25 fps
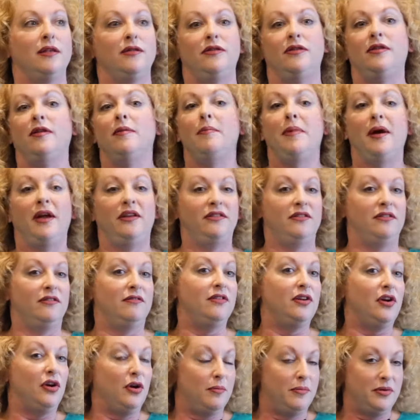to the best
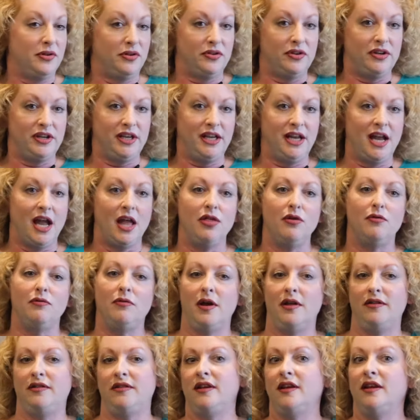of their ability and the
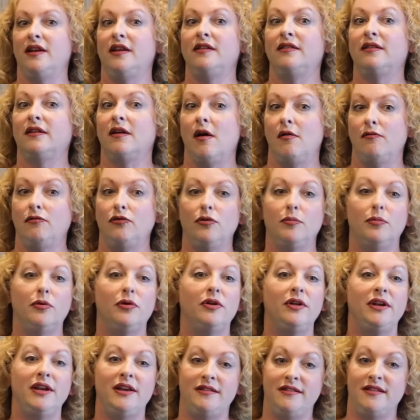resident is
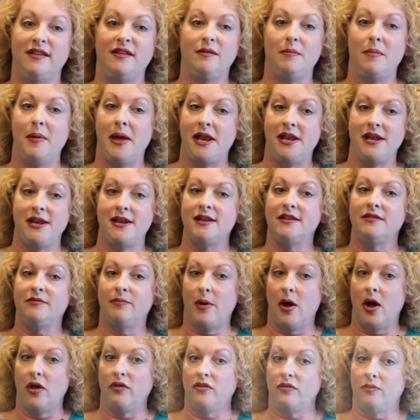comfortable and as independent
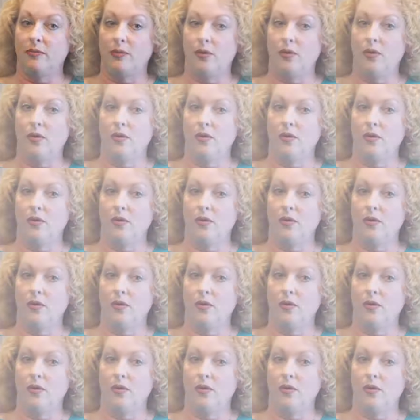as possible.